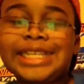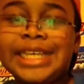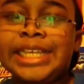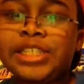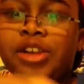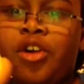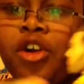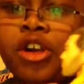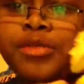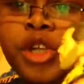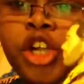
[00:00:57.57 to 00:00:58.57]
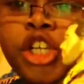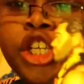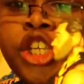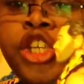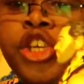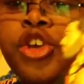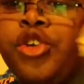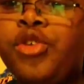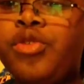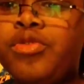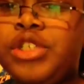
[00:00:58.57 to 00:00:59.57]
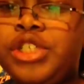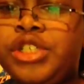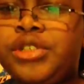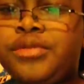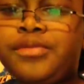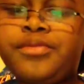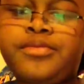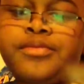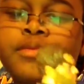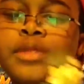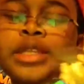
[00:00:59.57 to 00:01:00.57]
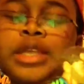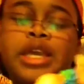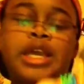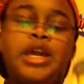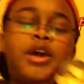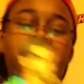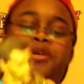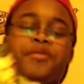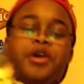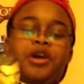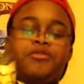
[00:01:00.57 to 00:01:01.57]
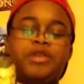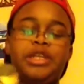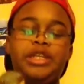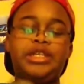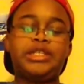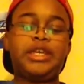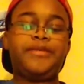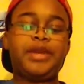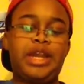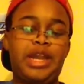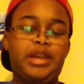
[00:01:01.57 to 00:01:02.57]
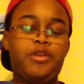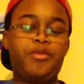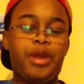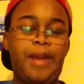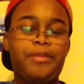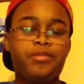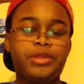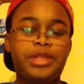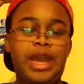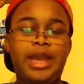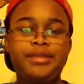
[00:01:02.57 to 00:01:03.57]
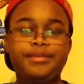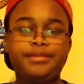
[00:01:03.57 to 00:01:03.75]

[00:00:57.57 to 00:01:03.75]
His arms are huge. Um, unrealistic, but I had no problem with that.